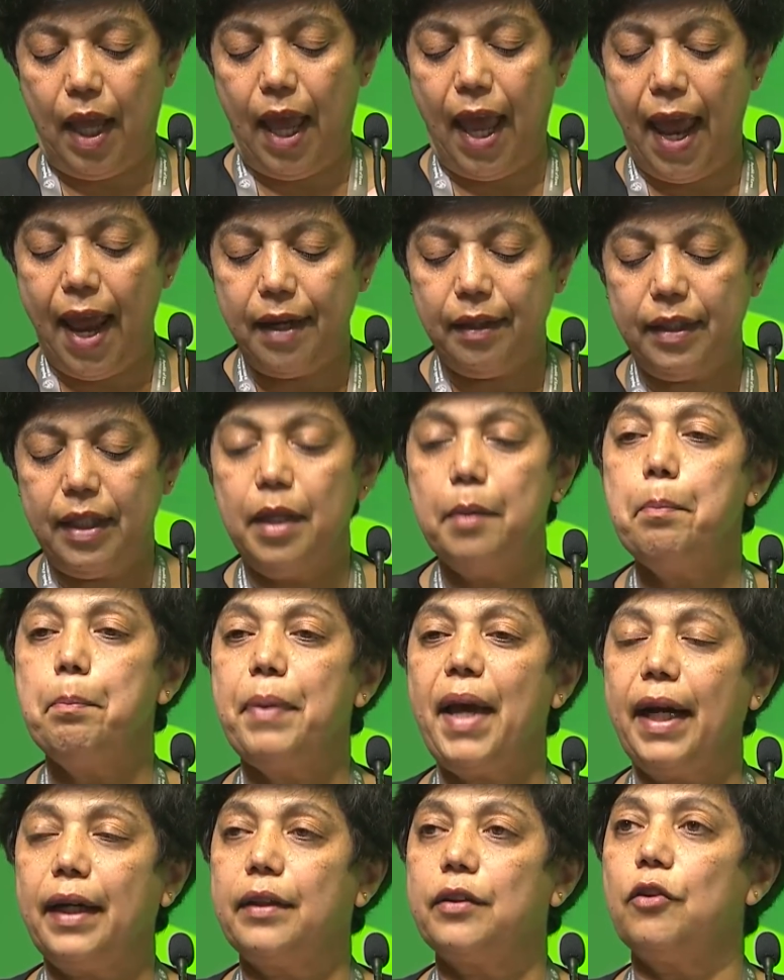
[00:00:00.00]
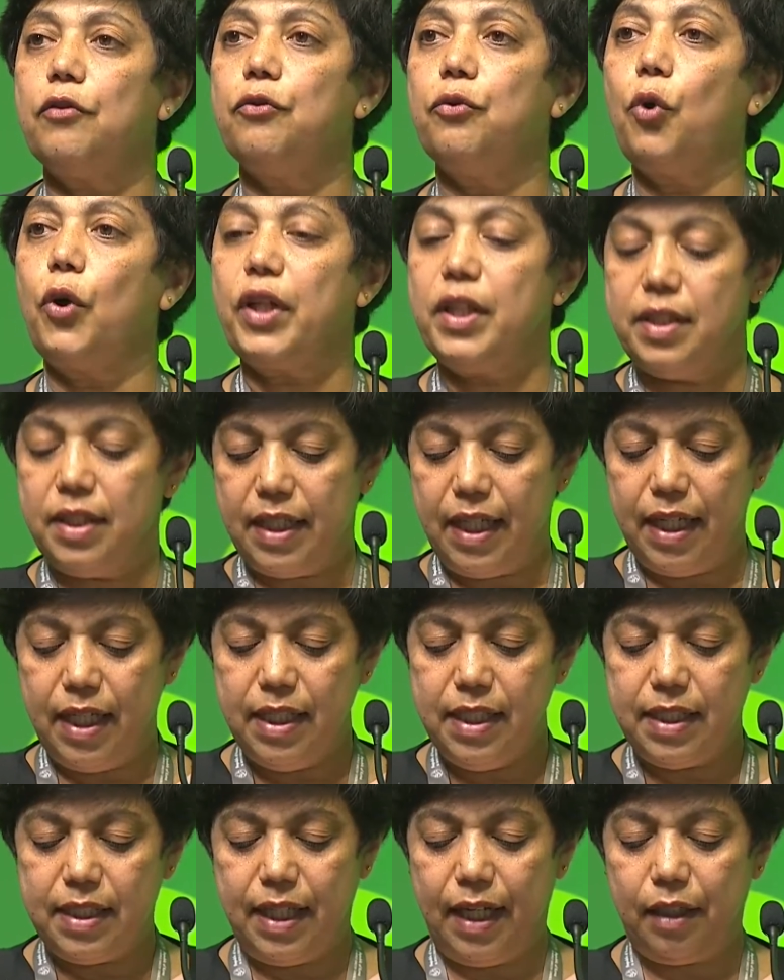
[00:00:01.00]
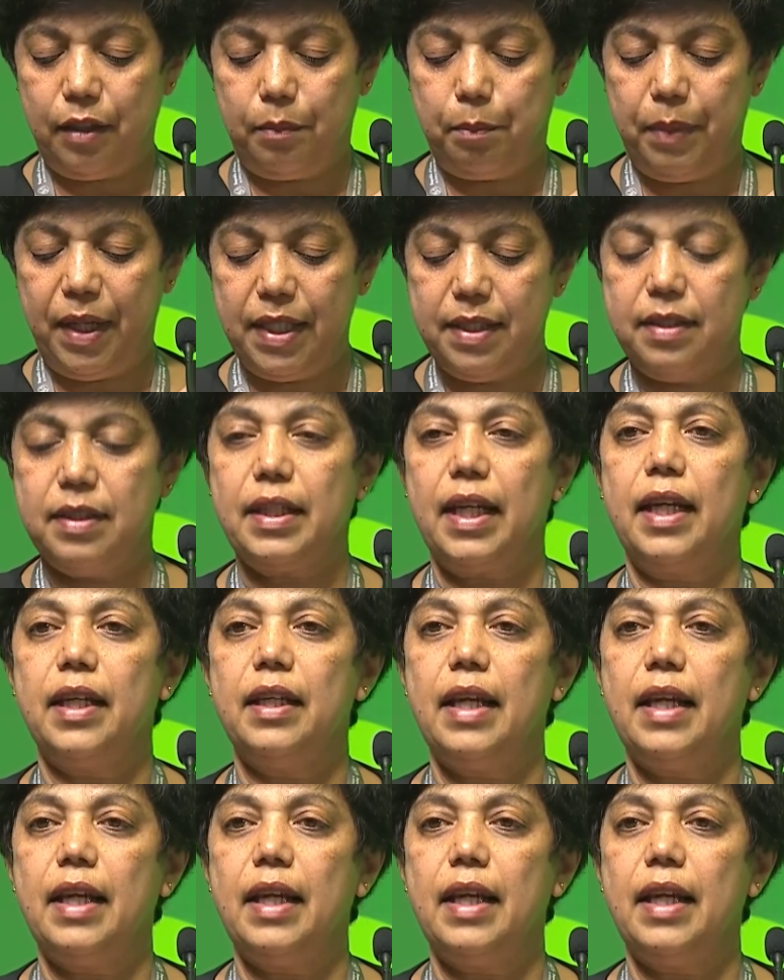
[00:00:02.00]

and the impact of forest insect pests